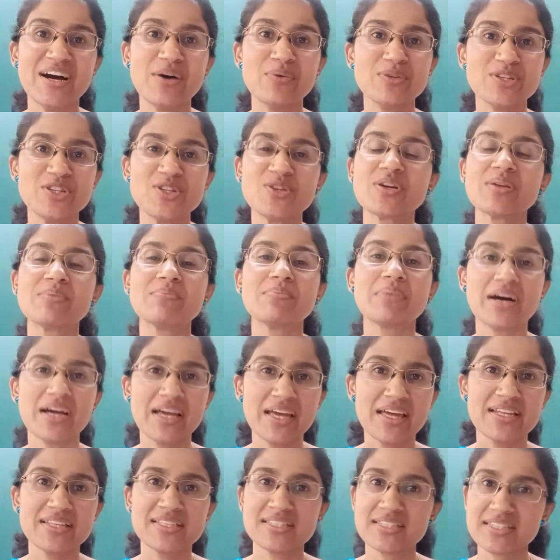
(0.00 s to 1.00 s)
which you can buy
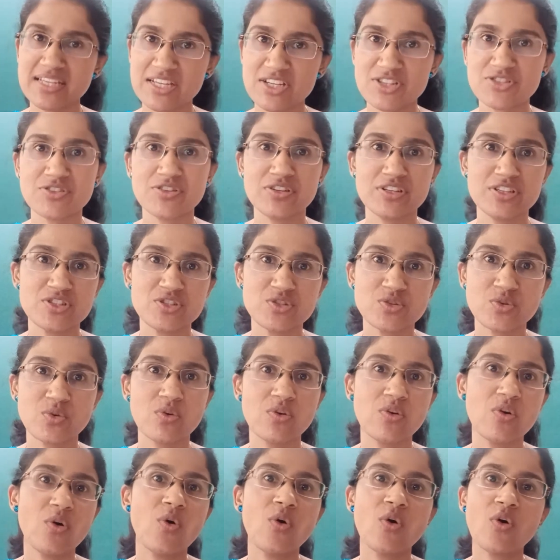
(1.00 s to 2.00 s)
at a stationery
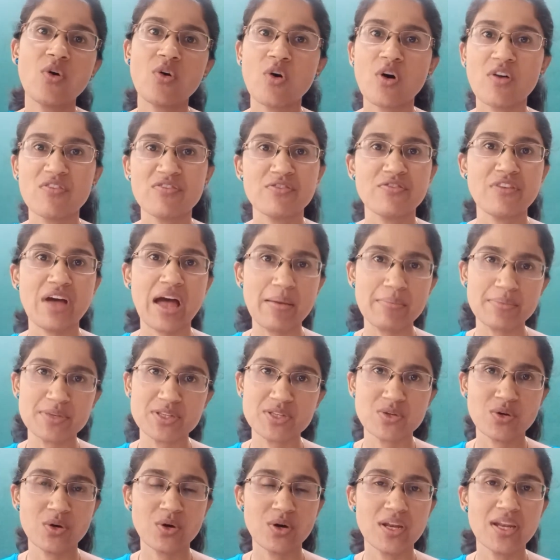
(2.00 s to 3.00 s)
store or off of
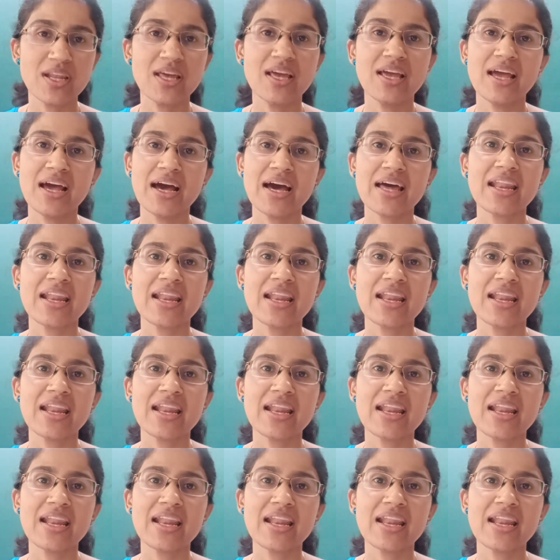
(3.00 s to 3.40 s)
Amazon.